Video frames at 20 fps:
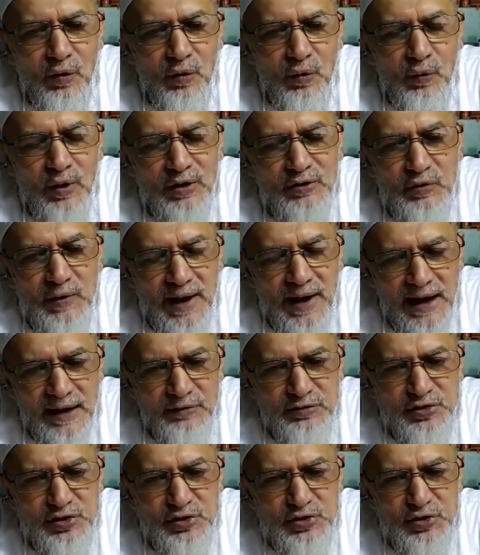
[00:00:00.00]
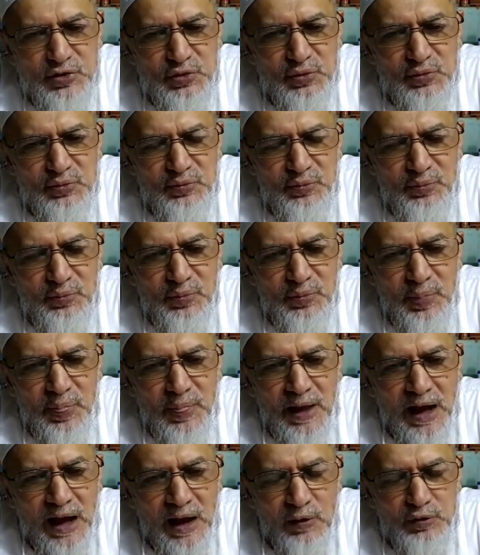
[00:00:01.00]
what we have to do,
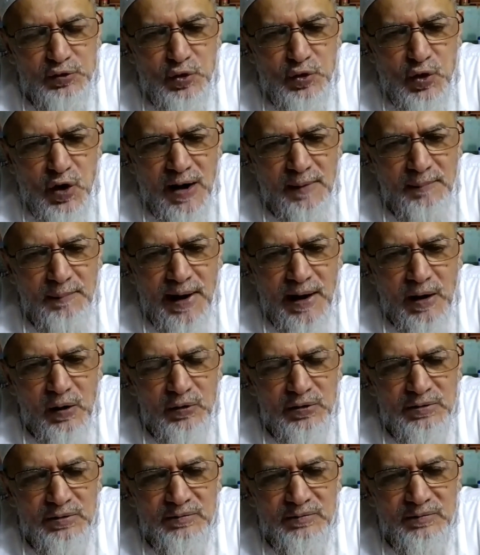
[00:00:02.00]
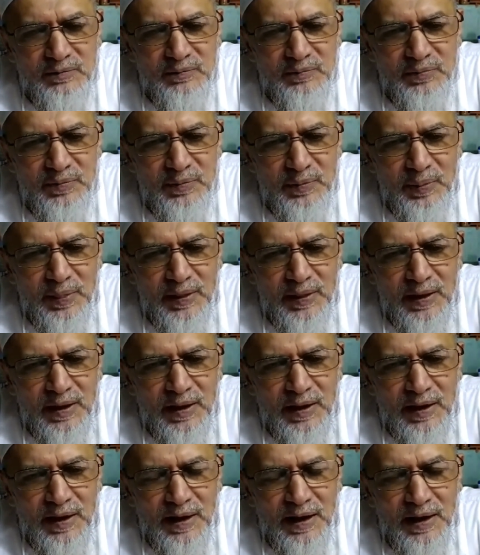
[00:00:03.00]
how to come out
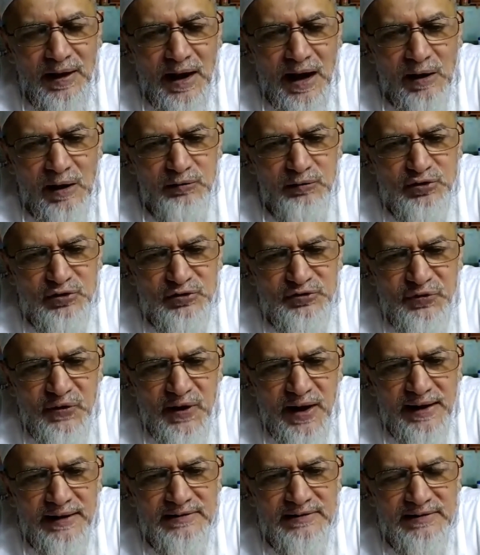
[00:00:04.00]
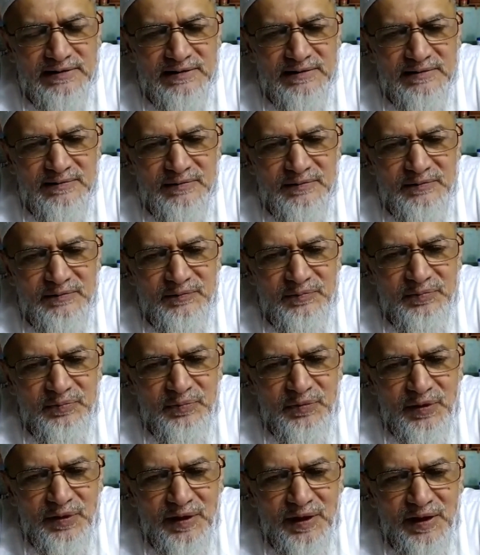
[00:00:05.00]
and how to fight
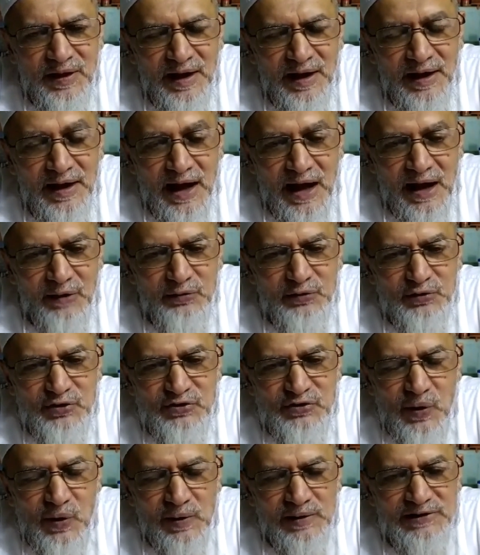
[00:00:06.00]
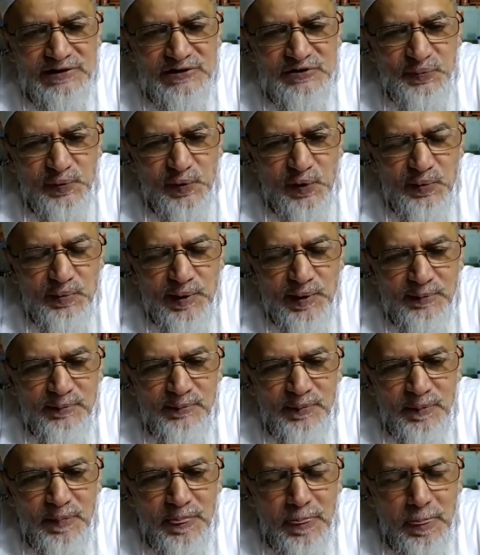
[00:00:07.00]
and how to solve this problem.
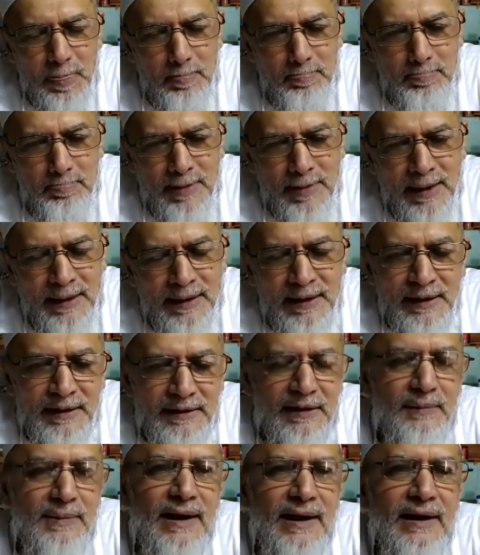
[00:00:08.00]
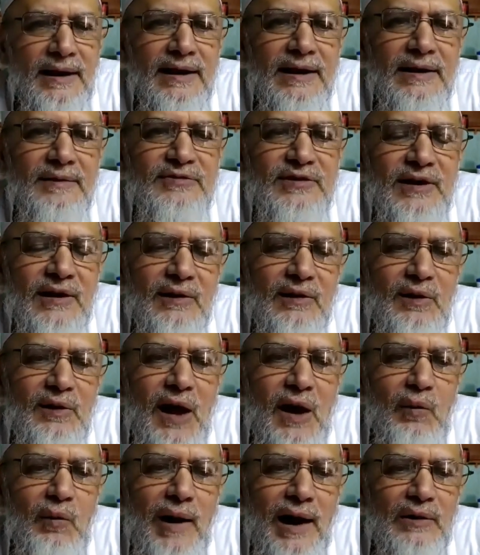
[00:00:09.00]
Nabi Kareem
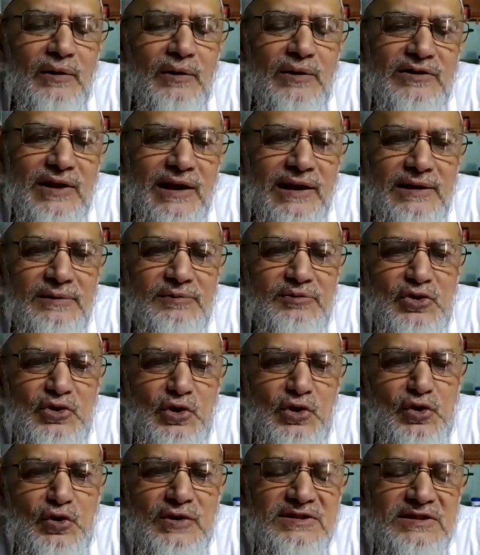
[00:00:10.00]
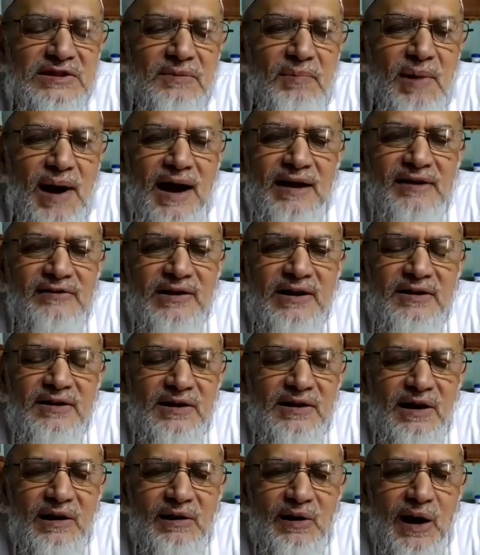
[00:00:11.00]
sallallahu alayhi wasallam told to Hazrat Muadh
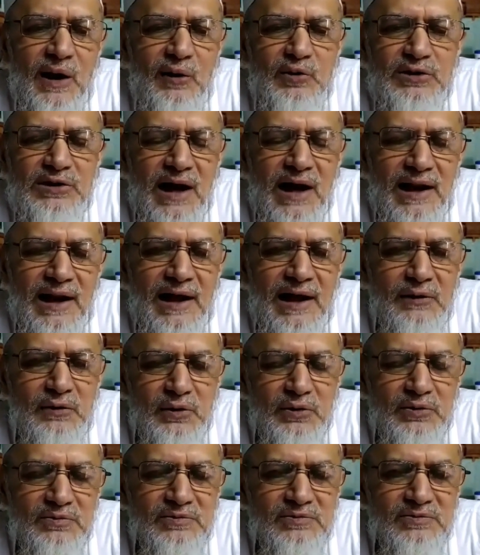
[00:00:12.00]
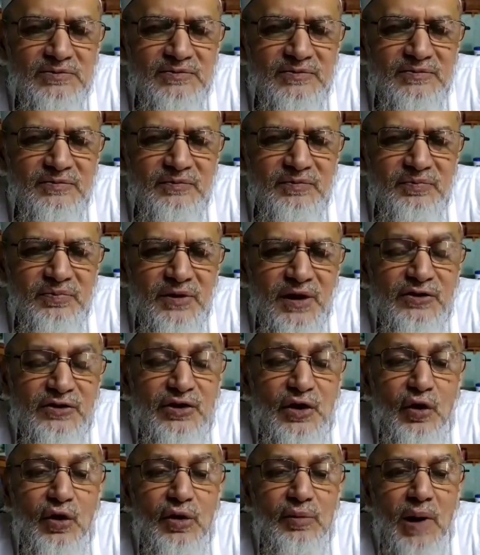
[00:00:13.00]
radiyallahu ta'ala anhu,
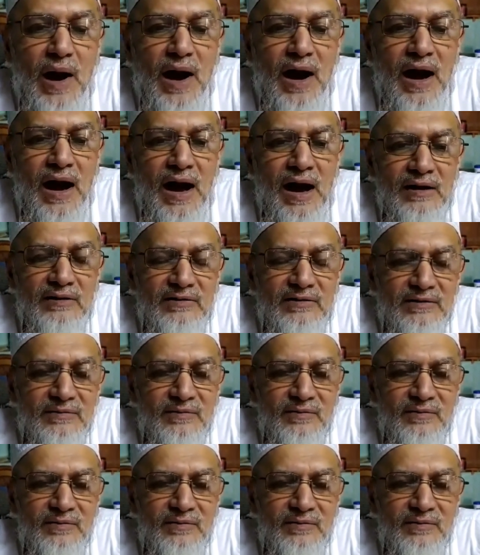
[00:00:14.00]
say, "O Muadh,